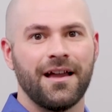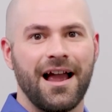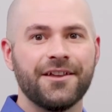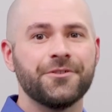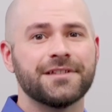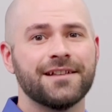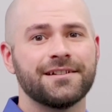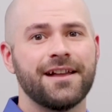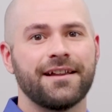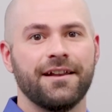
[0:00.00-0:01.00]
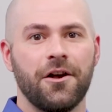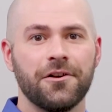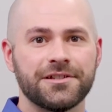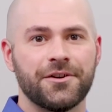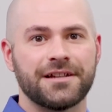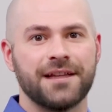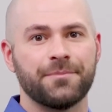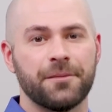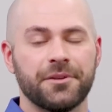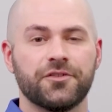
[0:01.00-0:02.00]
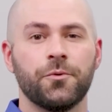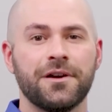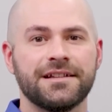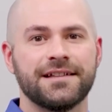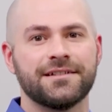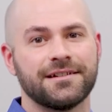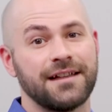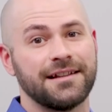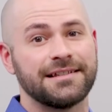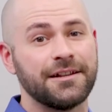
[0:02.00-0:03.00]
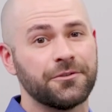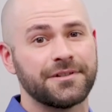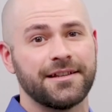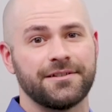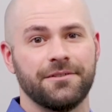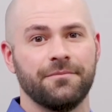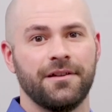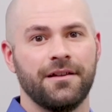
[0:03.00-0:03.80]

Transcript: IQ SensorNet can also accept up to 20 sensors on a single system,